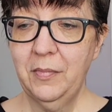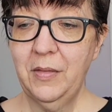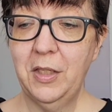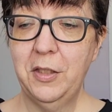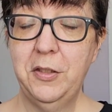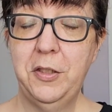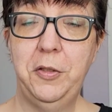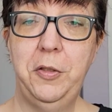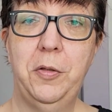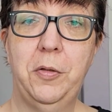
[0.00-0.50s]

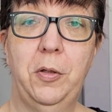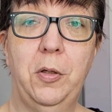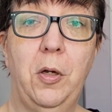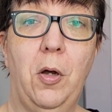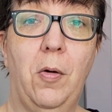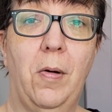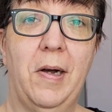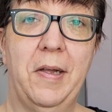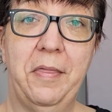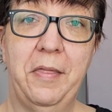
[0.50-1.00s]
So you can go
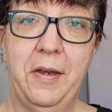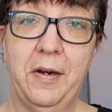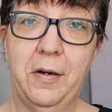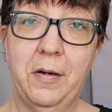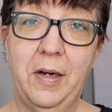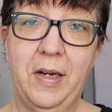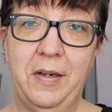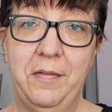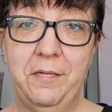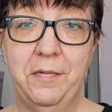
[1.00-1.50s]
on
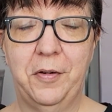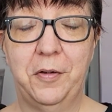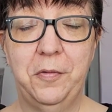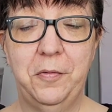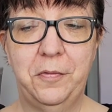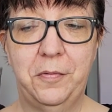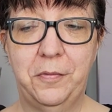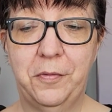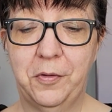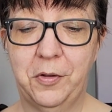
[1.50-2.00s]
there and
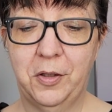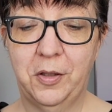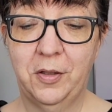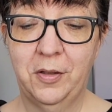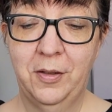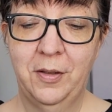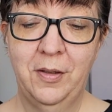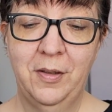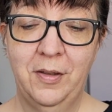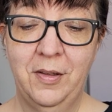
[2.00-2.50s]
vote for
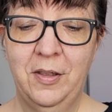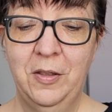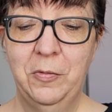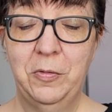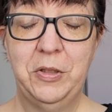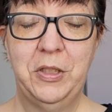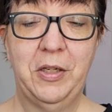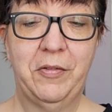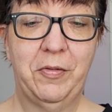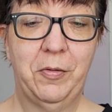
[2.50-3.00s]

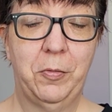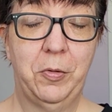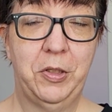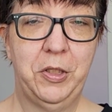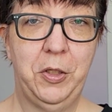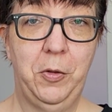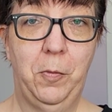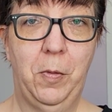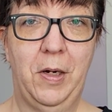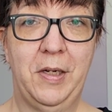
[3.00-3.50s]
whichever
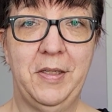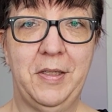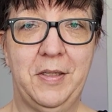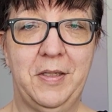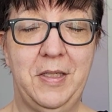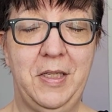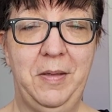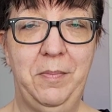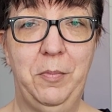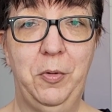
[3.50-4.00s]
one you want to
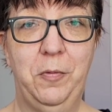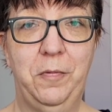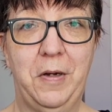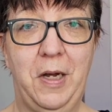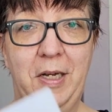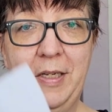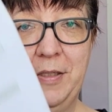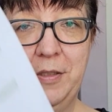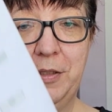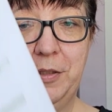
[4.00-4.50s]
see move
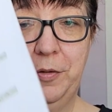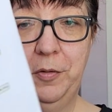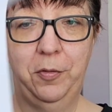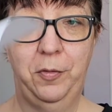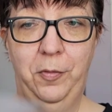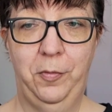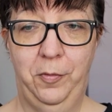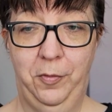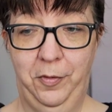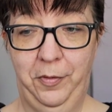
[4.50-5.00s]
on
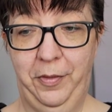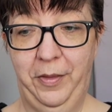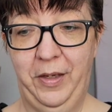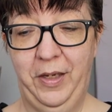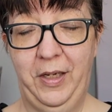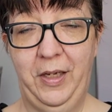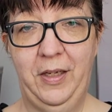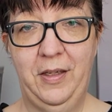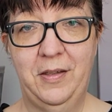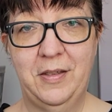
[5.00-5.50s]
to
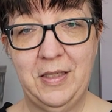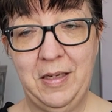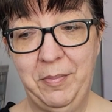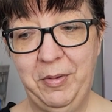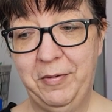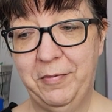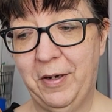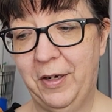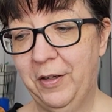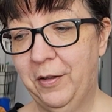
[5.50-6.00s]
the
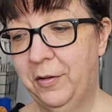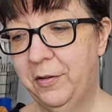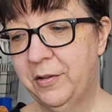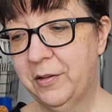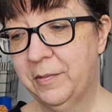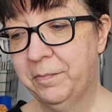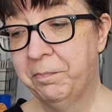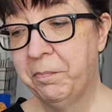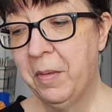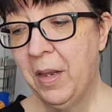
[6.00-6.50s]
semifinals.
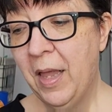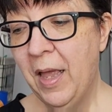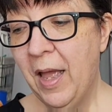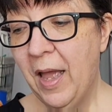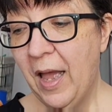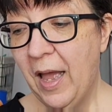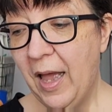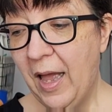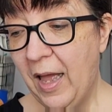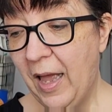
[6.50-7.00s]

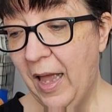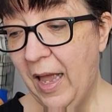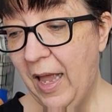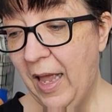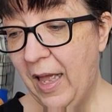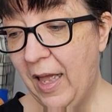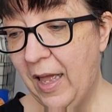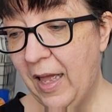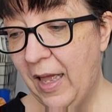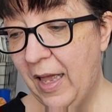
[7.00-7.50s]

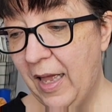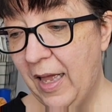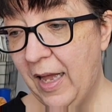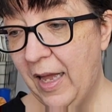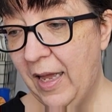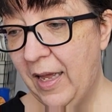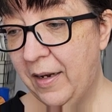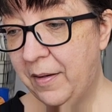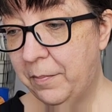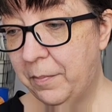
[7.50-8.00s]

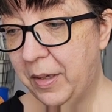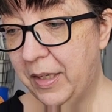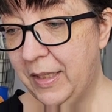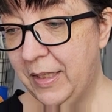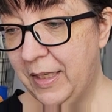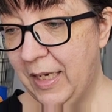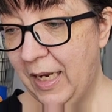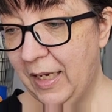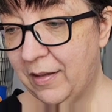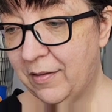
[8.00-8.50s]
And my
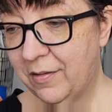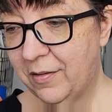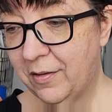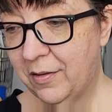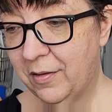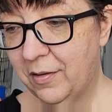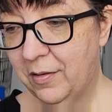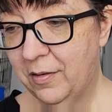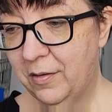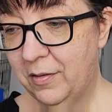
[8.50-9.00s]
next
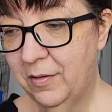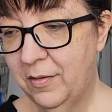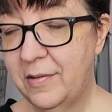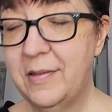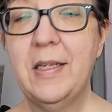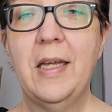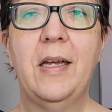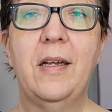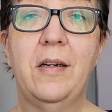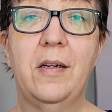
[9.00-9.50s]

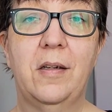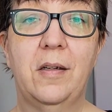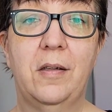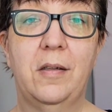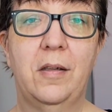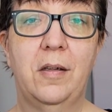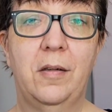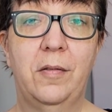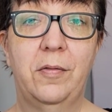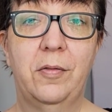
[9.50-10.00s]
set
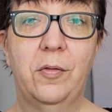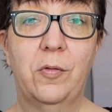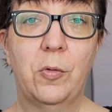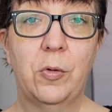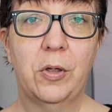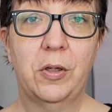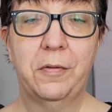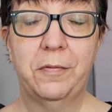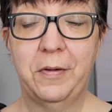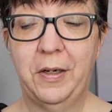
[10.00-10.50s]
of
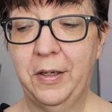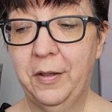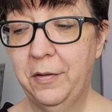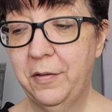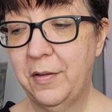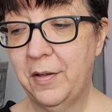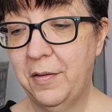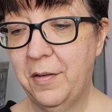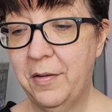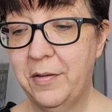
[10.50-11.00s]

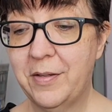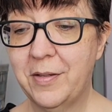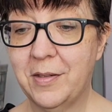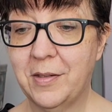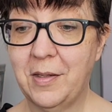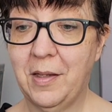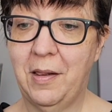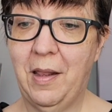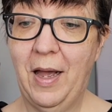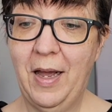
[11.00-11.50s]
quarterfinals, and this is
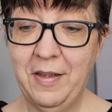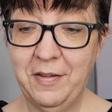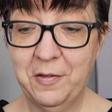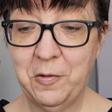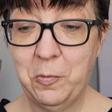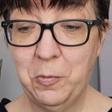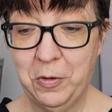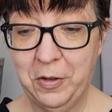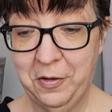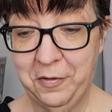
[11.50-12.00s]
the last
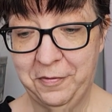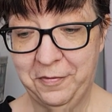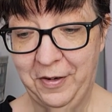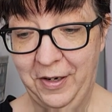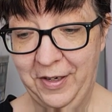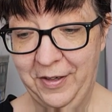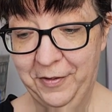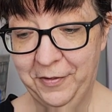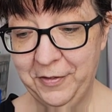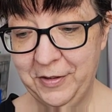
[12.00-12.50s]

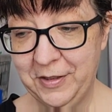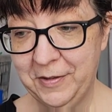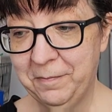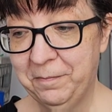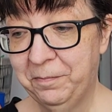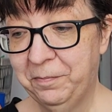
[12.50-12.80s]
quarterfinals,